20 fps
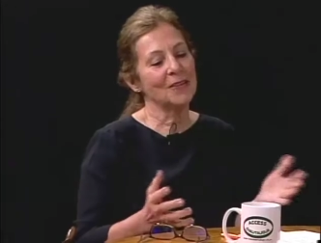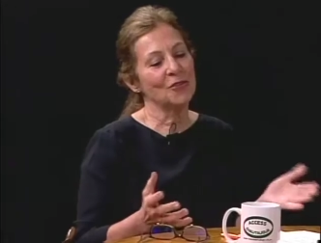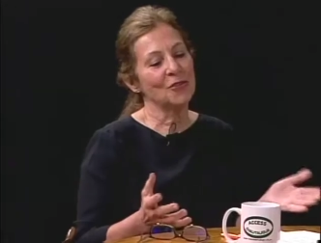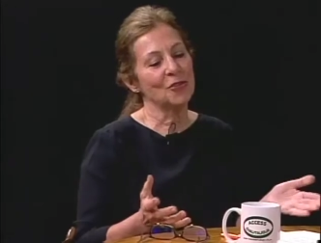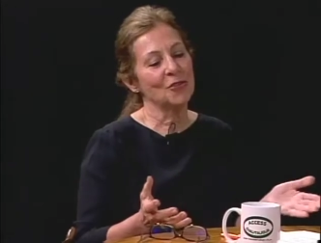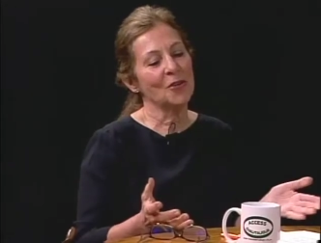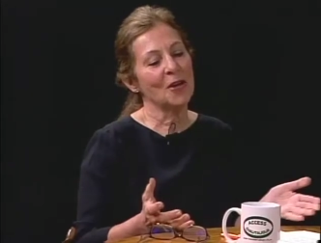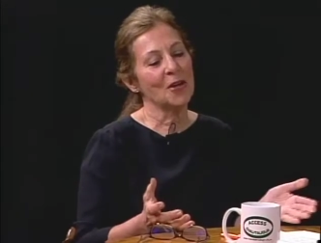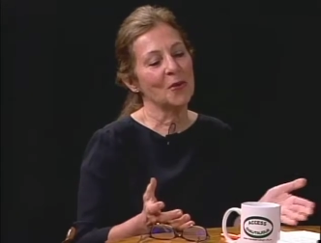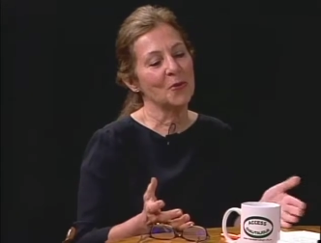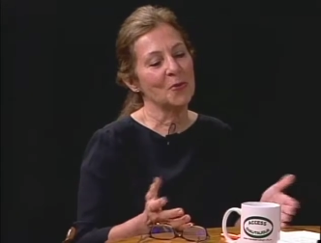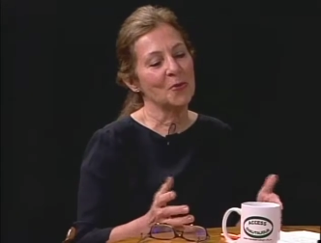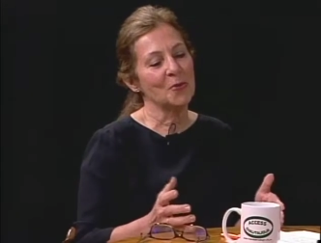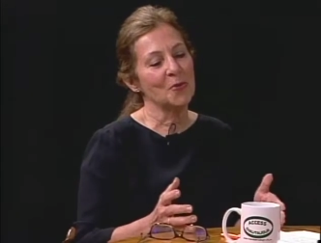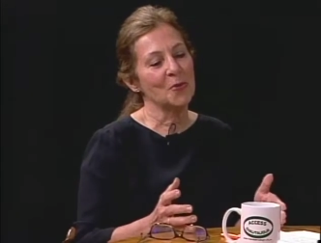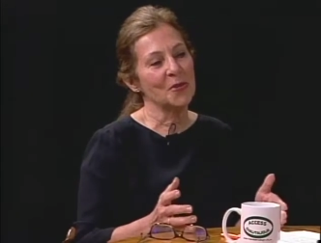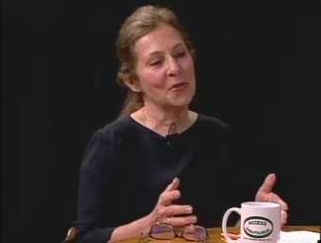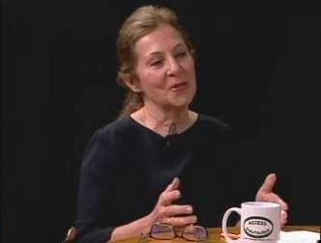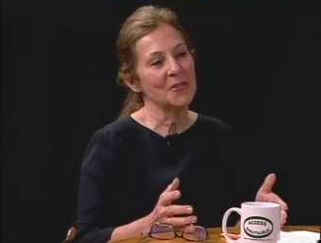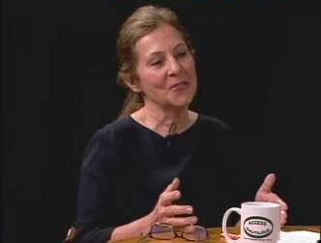chautauqua
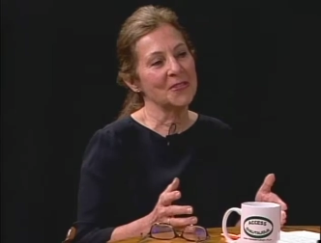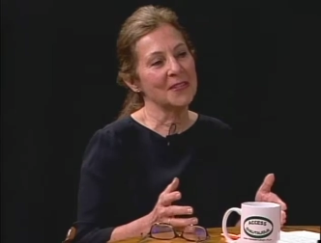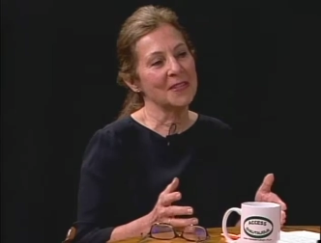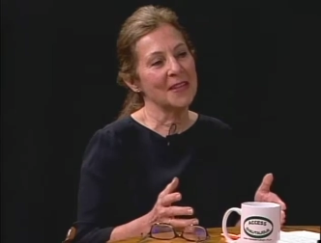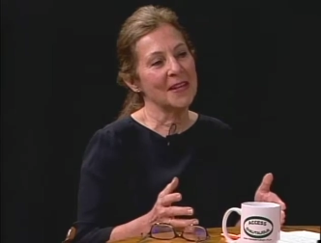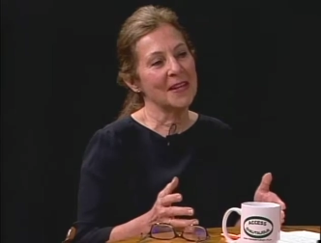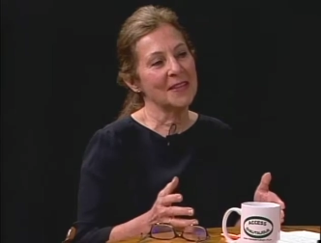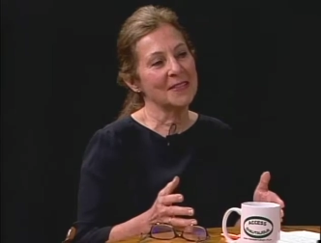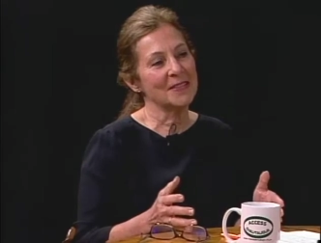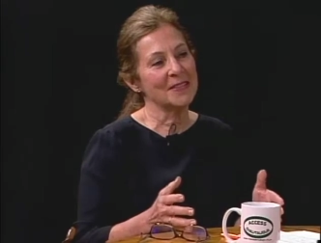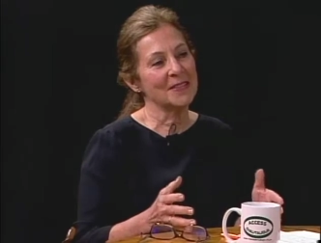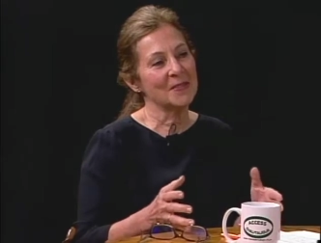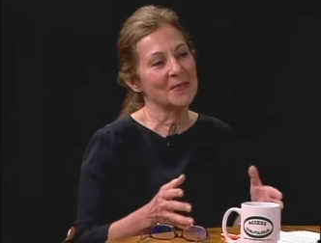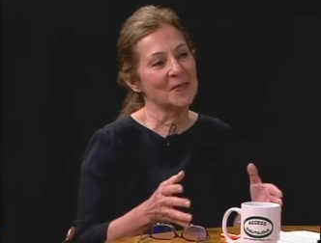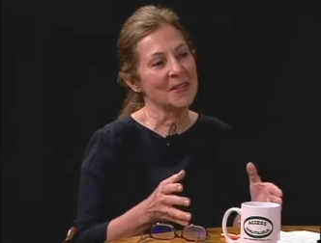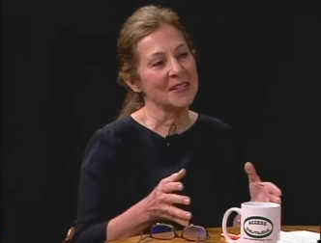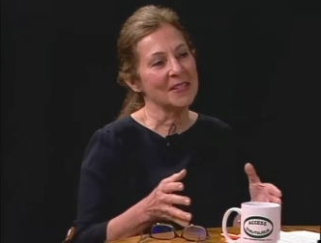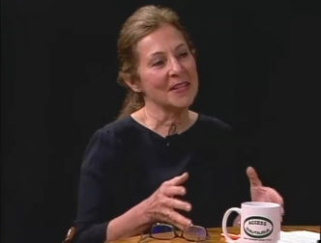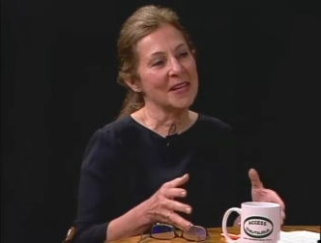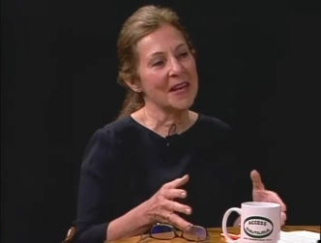tours that's mm -hmm.
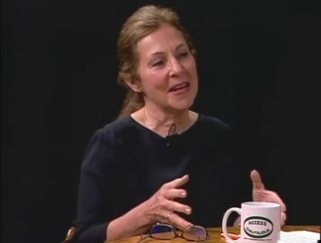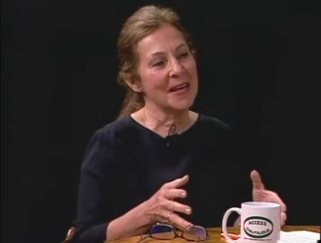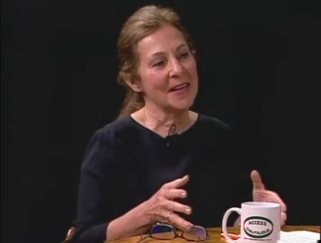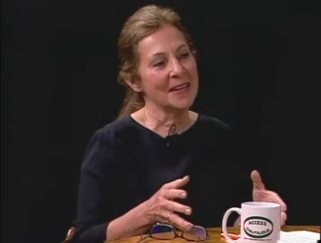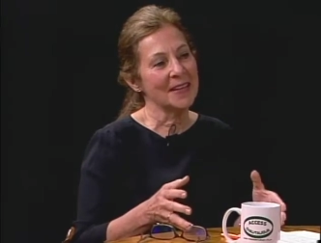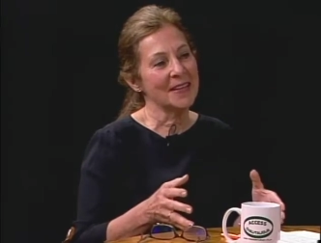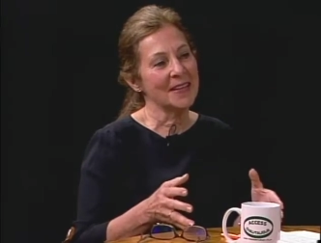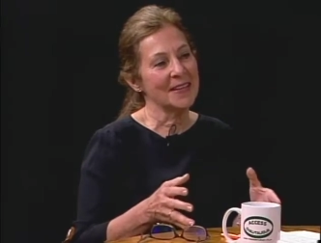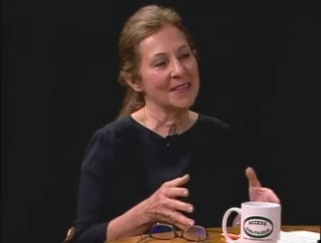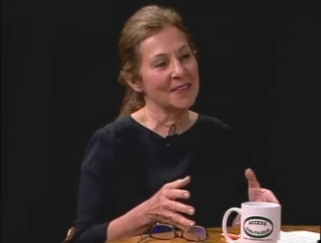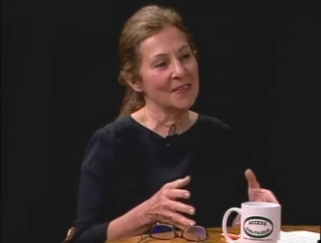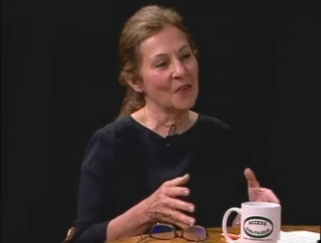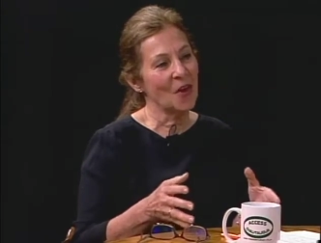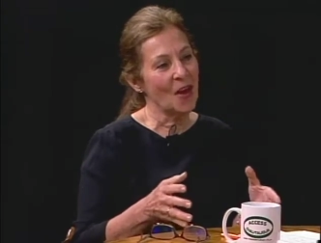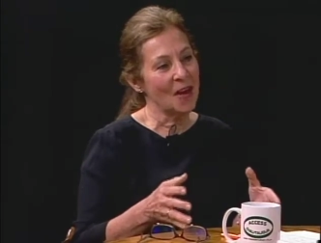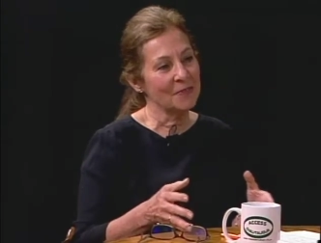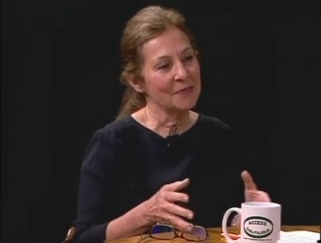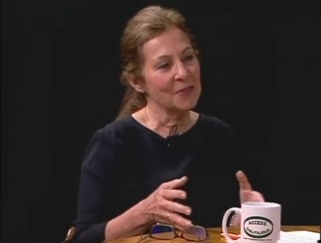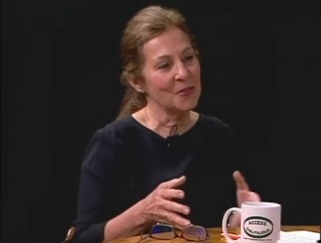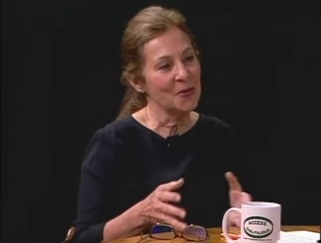the tag that
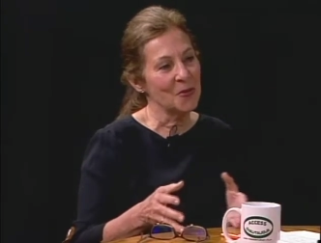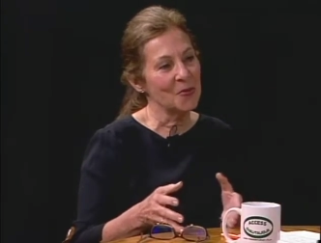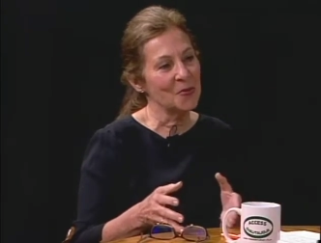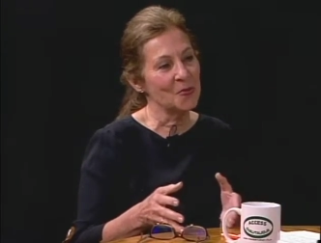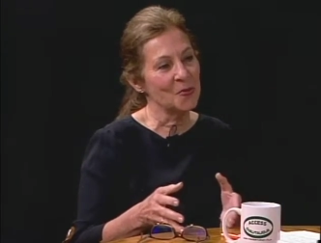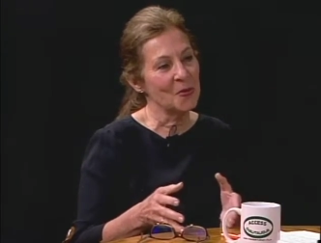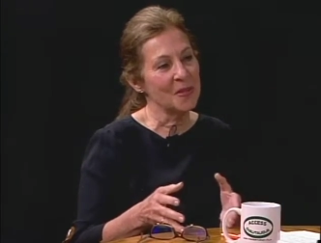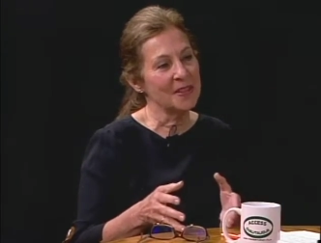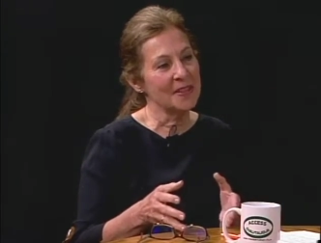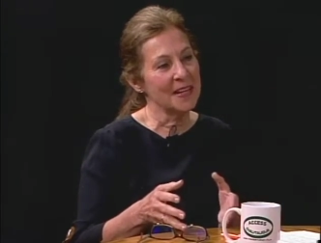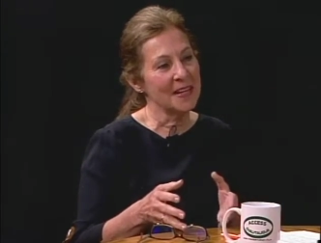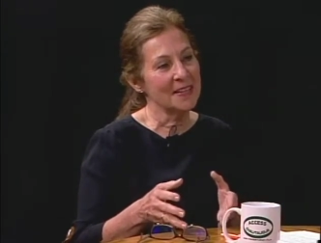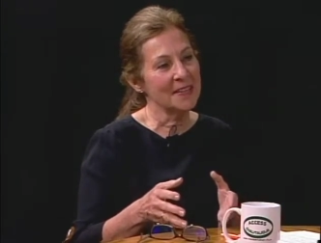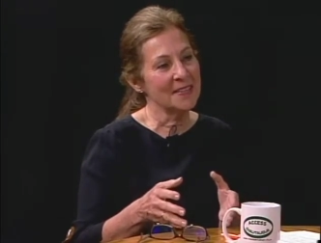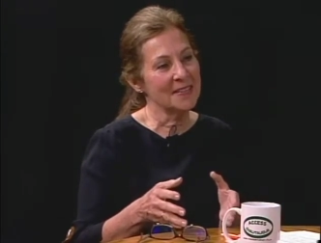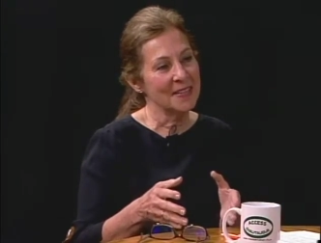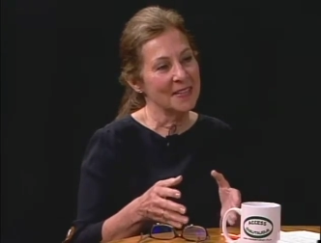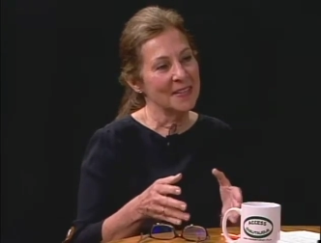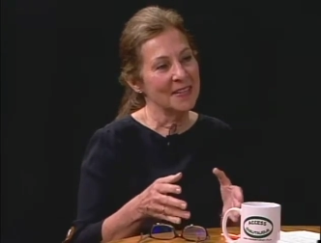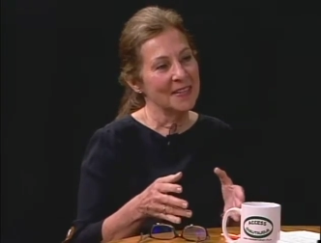often goes with that,
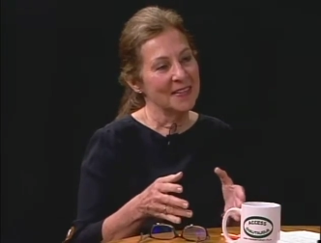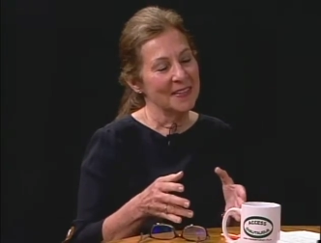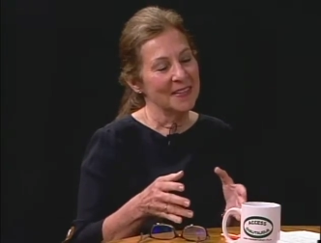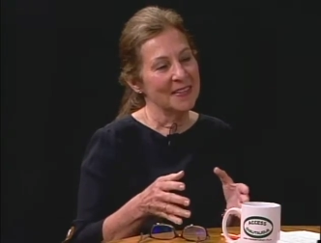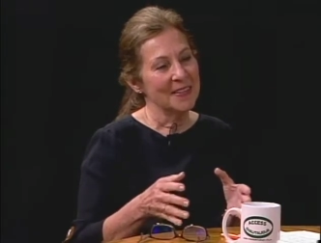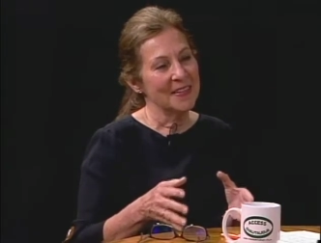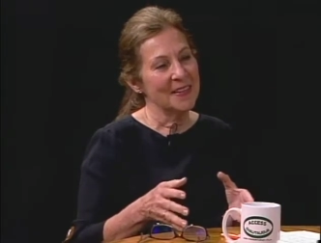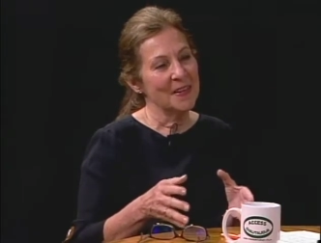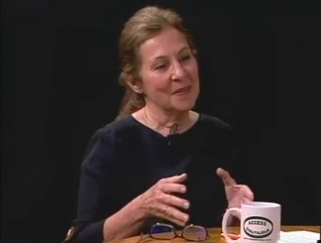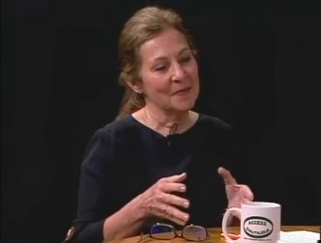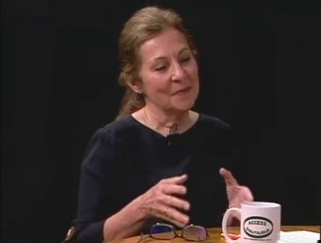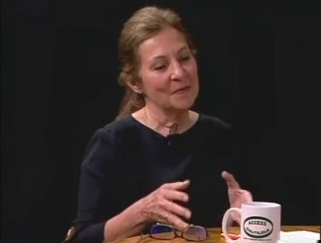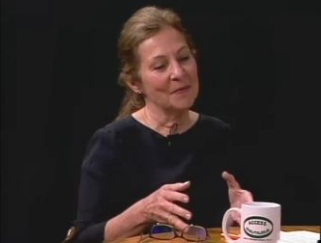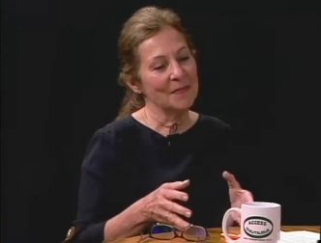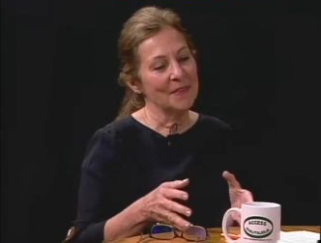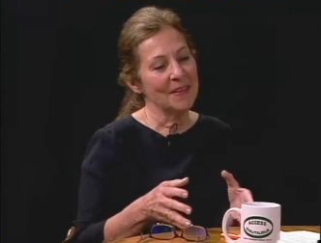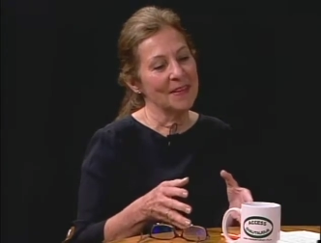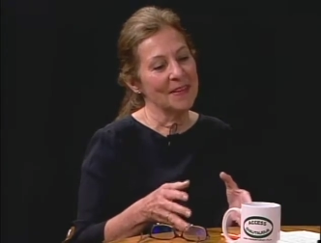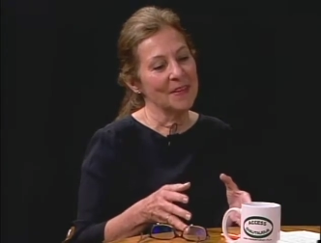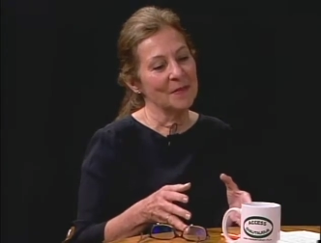that
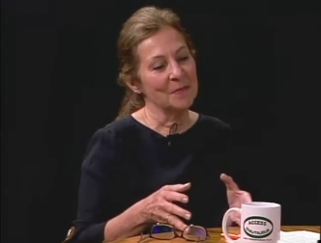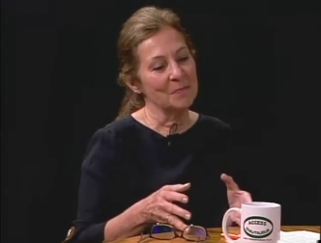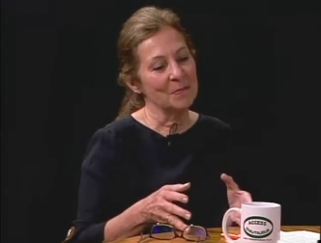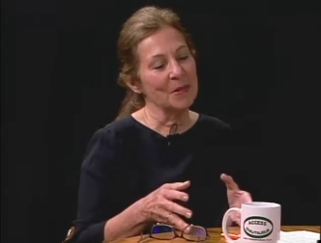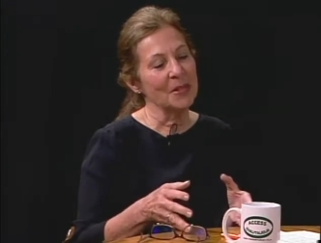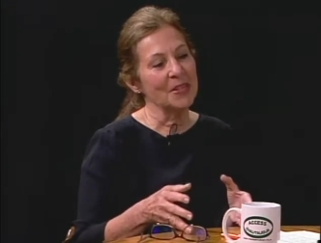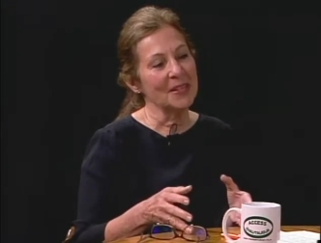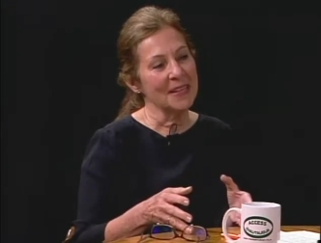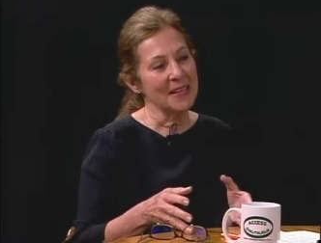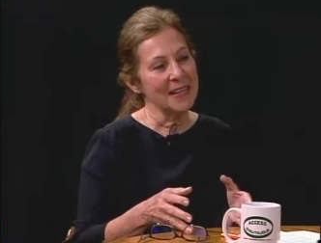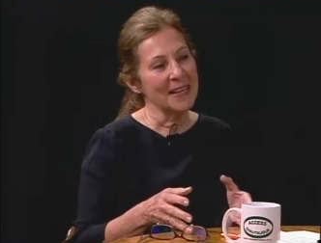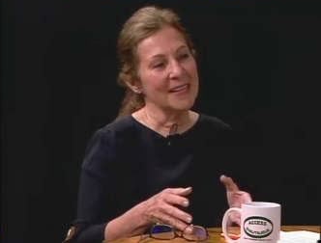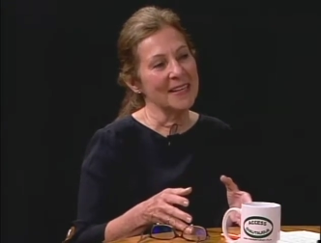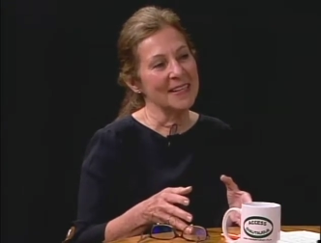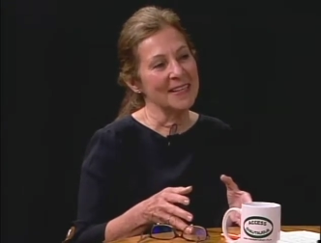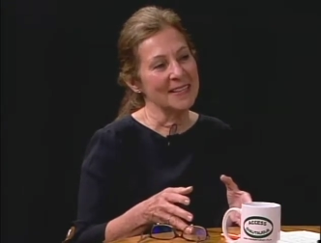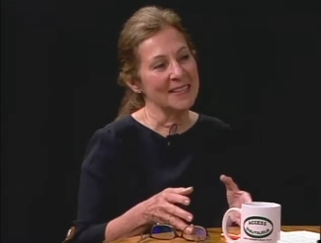uh, mm -hmm. building mm -hmm.